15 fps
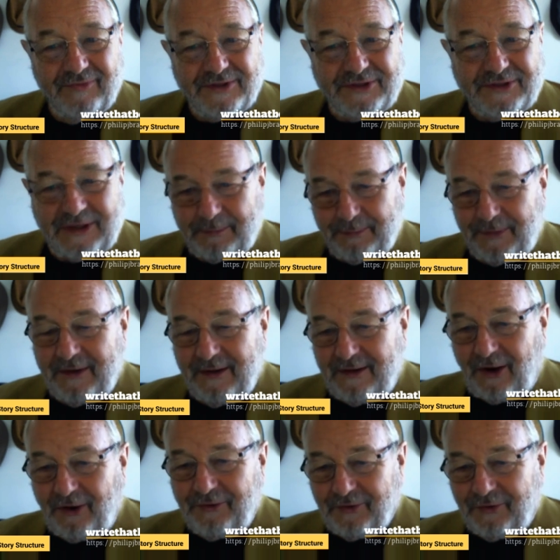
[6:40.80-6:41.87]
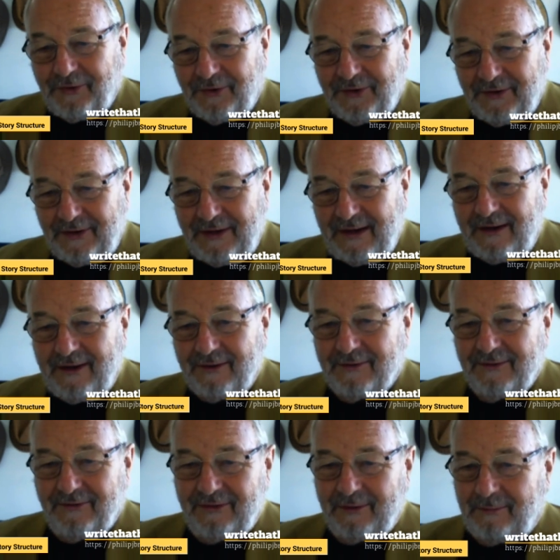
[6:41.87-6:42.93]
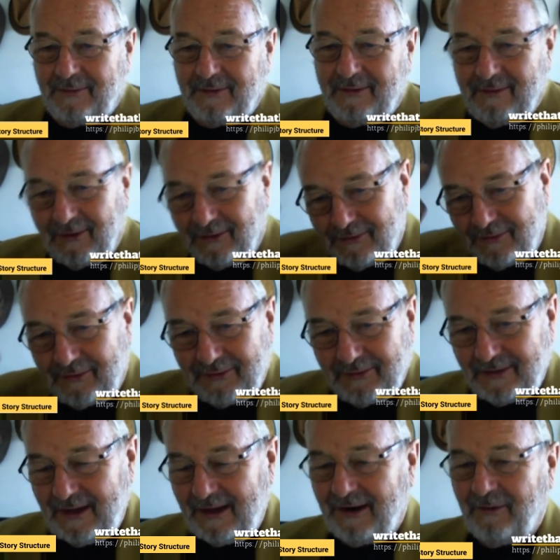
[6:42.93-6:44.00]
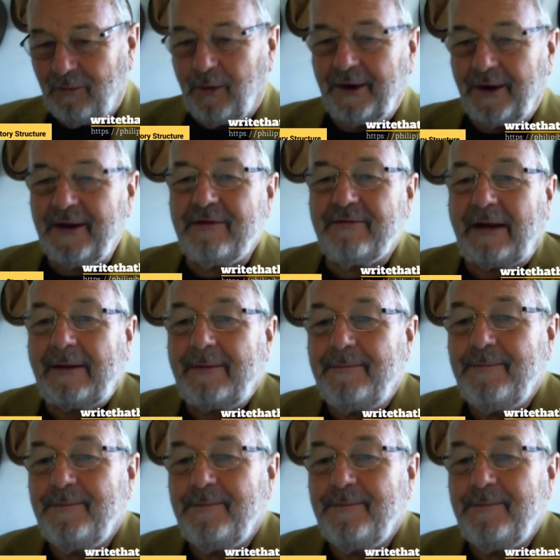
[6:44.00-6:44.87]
something goes on in here and something goes on in here, whatever.